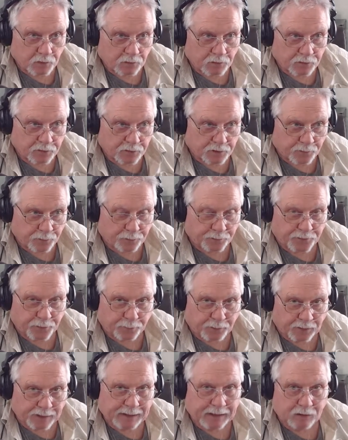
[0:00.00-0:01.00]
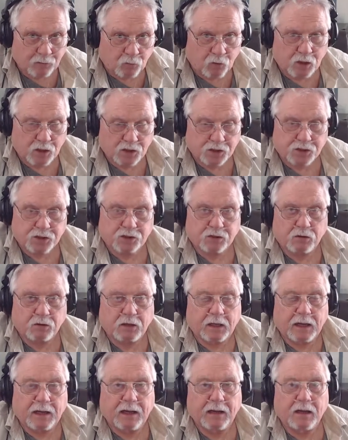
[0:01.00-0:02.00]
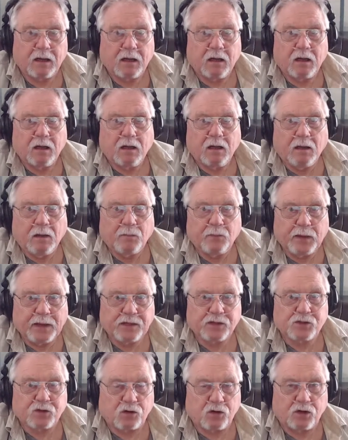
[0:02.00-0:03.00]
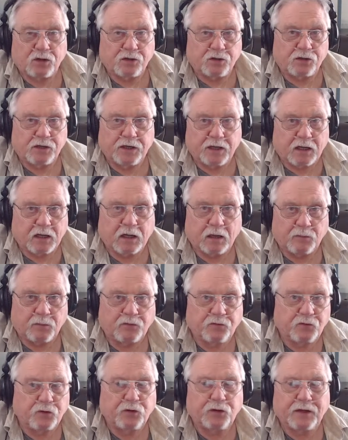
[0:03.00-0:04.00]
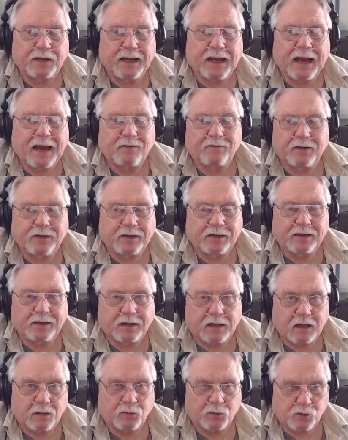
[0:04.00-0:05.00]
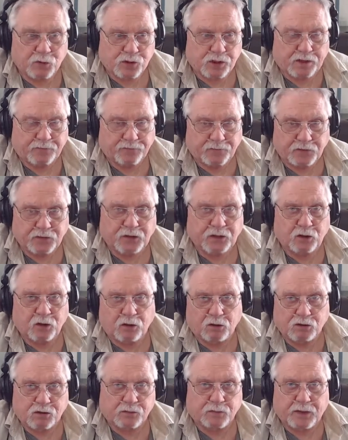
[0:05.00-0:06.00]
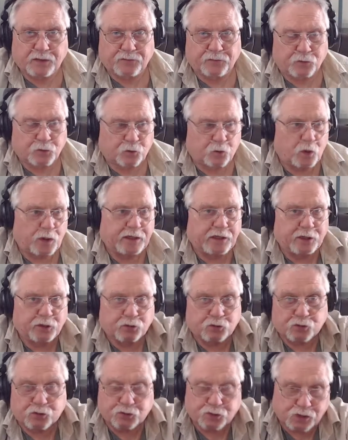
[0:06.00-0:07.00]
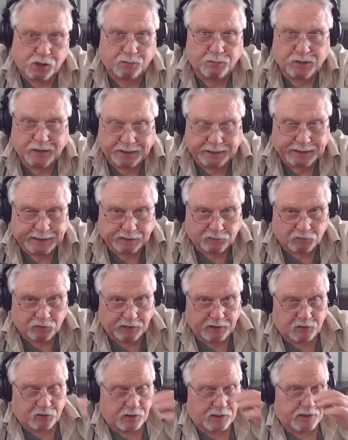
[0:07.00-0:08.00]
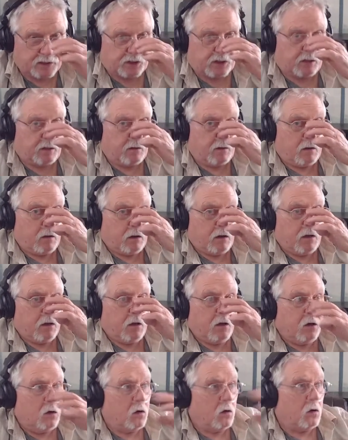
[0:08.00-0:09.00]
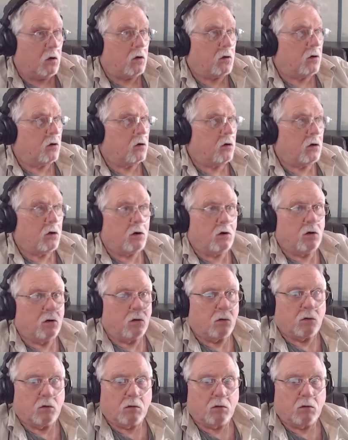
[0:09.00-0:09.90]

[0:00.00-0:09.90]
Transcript: The plan was, okay, based on your income. If you didn't have any income, it was like $50 a month for 20 years or something like that, right? Crazy. Oh, no.